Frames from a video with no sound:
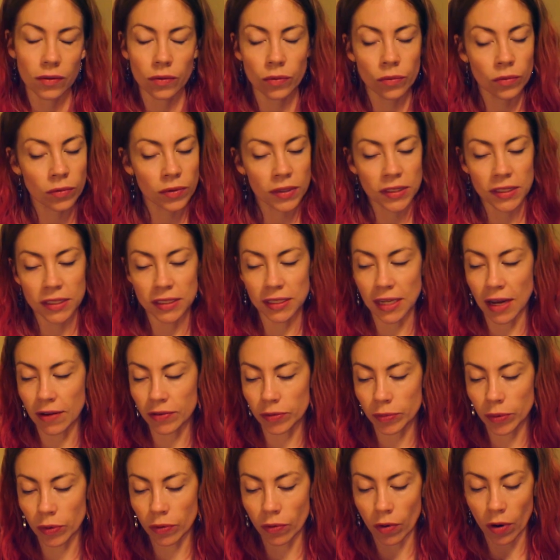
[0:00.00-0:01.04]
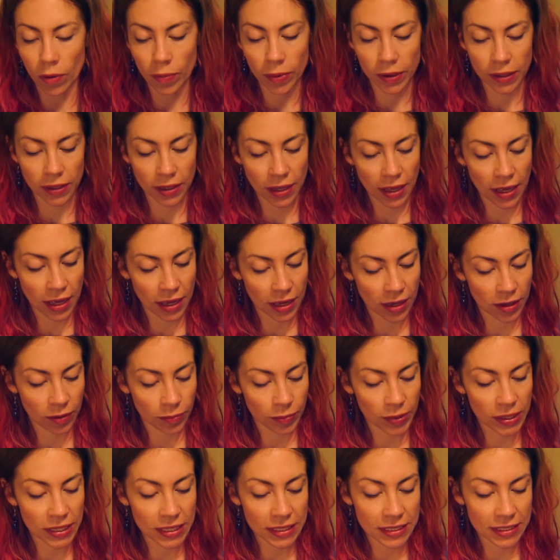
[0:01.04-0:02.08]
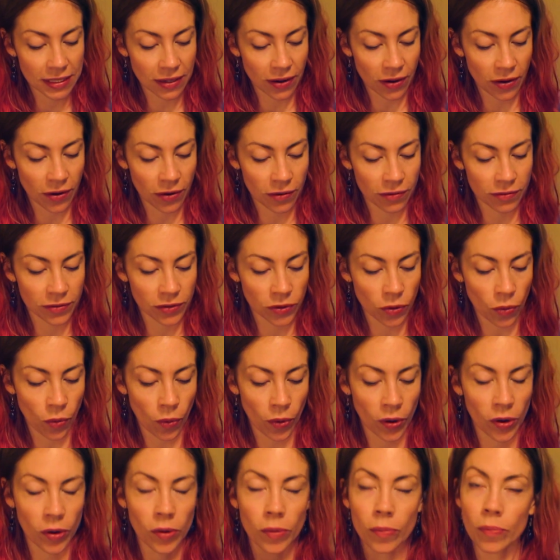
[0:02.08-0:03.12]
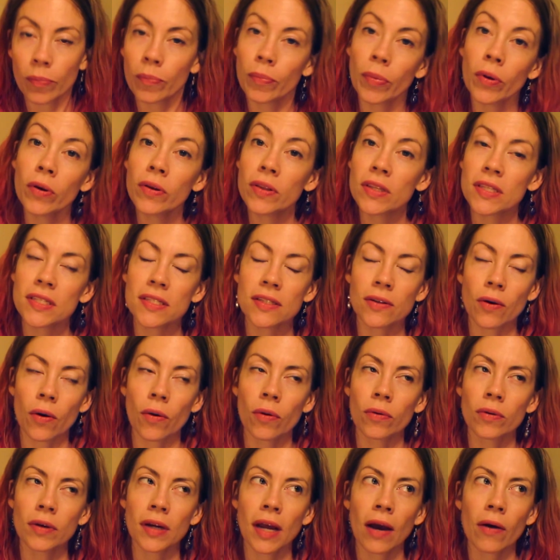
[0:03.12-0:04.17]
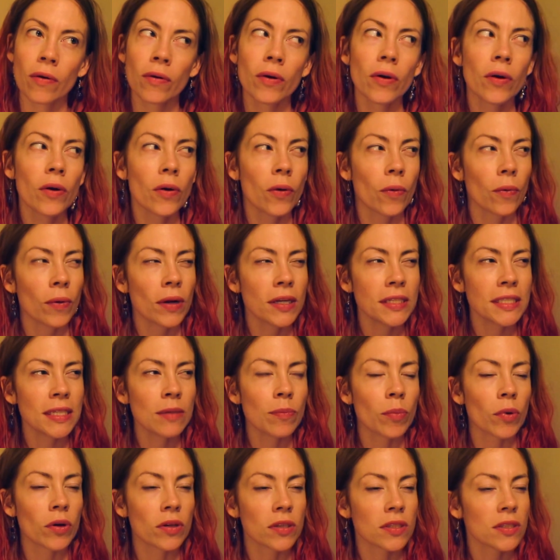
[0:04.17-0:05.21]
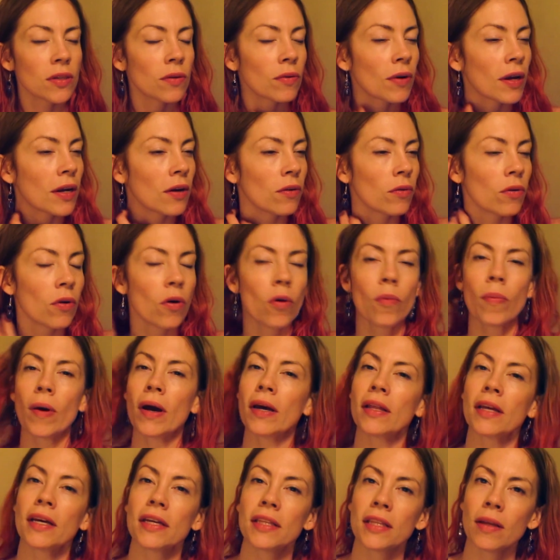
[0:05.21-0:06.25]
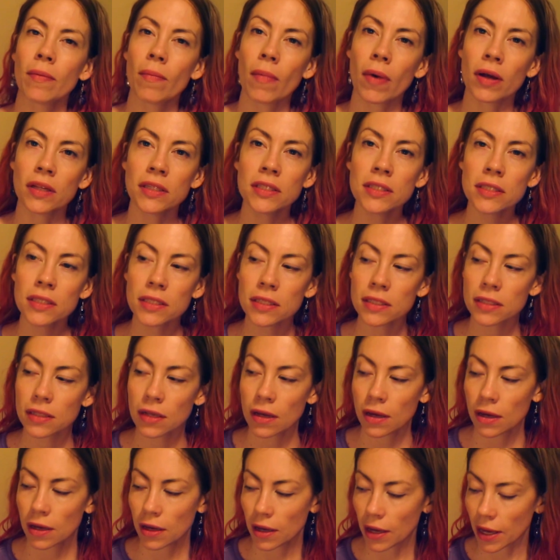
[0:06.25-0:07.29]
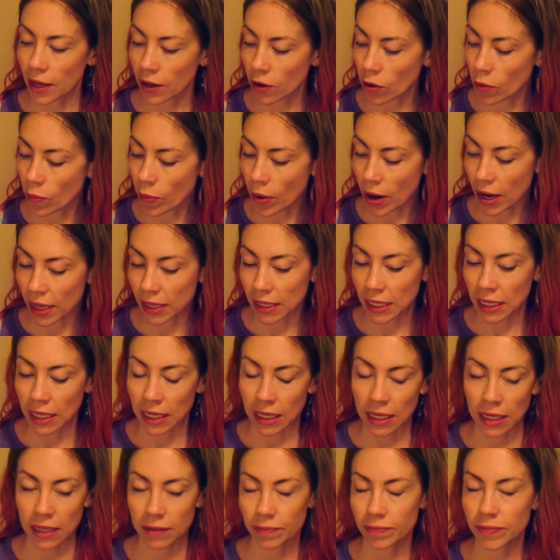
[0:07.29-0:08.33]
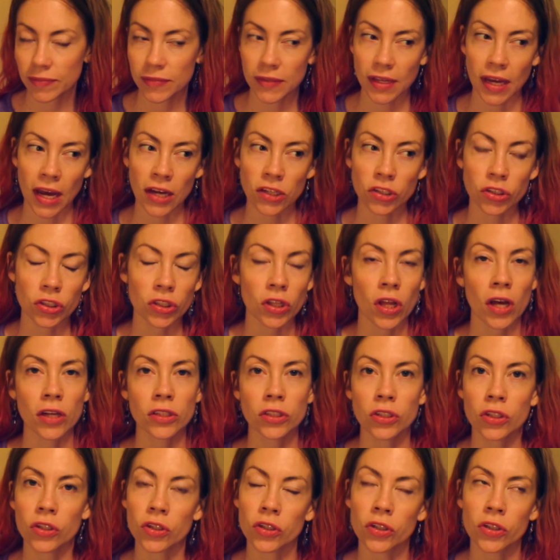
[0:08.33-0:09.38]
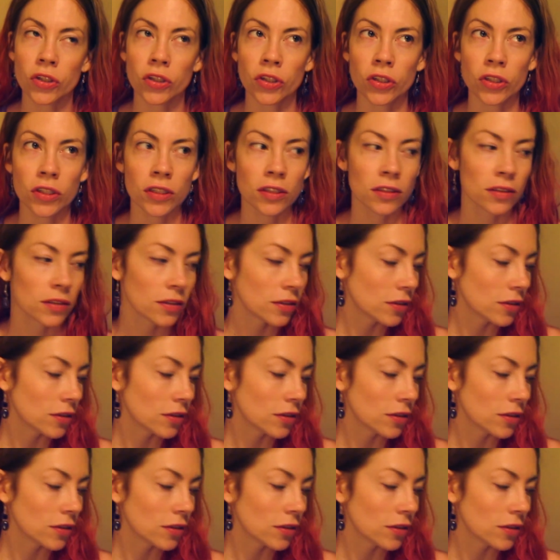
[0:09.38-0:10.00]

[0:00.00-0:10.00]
well, it doesn't have to be raw, but a piece of your birthstone. Now, when I say birthstone, I don't go by like the months. I go by the astrological